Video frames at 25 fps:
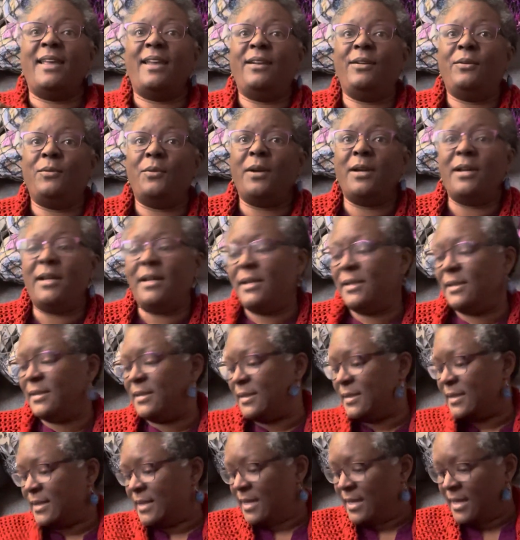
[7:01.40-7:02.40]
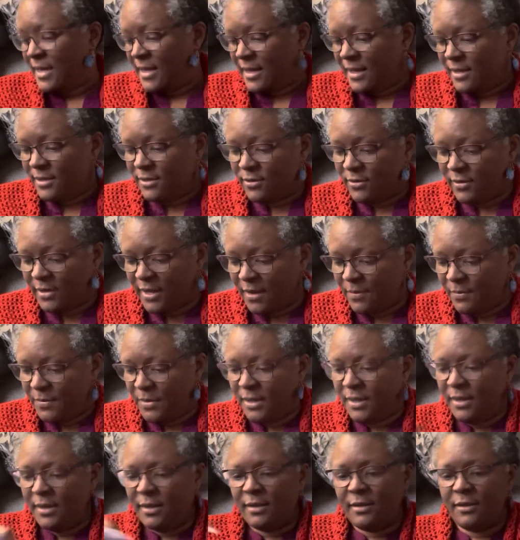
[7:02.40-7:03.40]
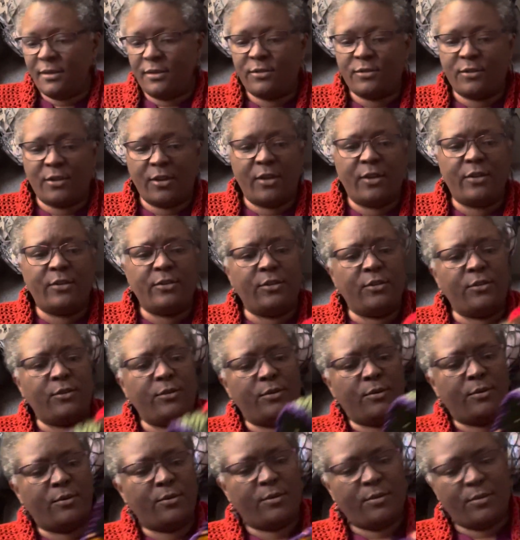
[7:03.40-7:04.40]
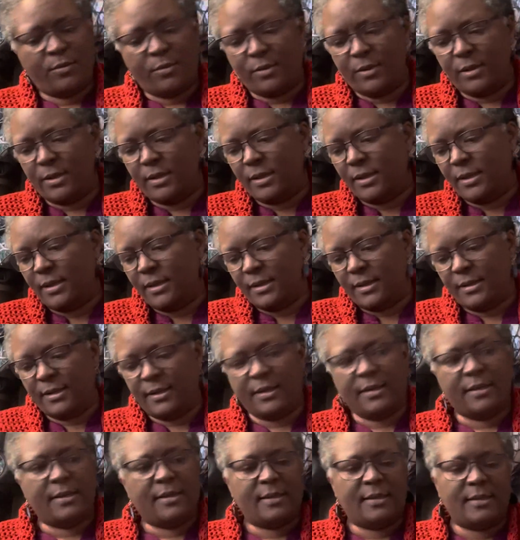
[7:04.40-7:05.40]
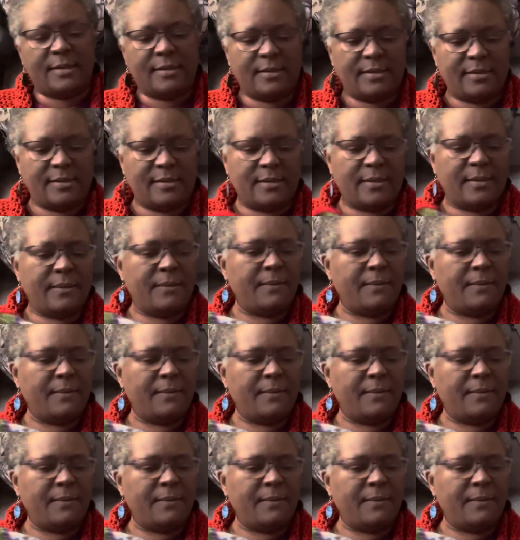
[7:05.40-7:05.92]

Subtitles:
it was. So let me tell you, it is,